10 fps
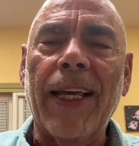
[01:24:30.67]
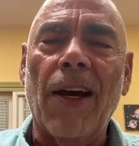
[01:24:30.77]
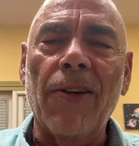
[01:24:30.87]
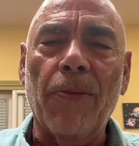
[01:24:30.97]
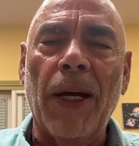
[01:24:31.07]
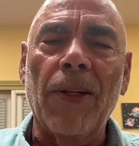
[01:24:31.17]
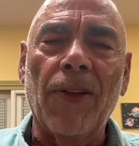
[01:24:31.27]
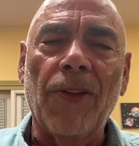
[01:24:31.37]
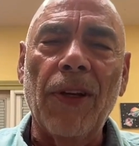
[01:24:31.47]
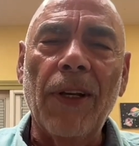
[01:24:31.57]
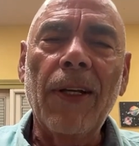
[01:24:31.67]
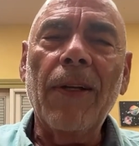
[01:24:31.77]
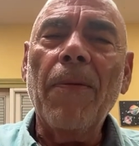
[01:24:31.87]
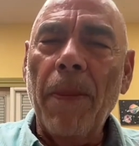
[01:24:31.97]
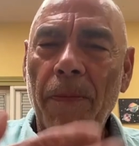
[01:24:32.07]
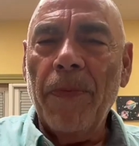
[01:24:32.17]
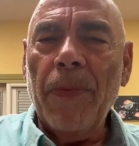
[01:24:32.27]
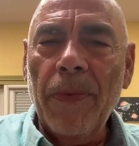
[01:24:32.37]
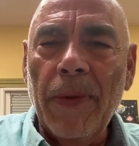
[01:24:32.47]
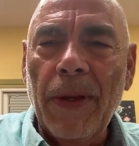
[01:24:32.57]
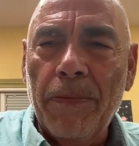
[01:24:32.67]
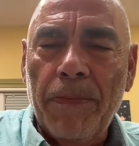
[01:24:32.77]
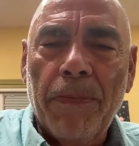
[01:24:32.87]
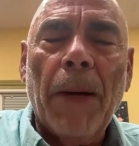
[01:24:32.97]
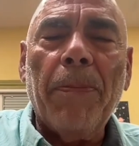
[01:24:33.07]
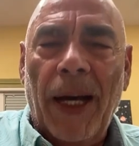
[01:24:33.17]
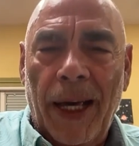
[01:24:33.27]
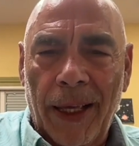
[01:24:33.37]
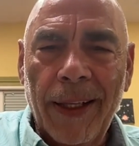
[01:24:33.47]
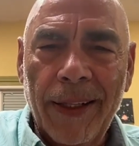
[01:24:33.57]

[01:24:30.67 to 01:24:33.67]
counterbalance Popeye,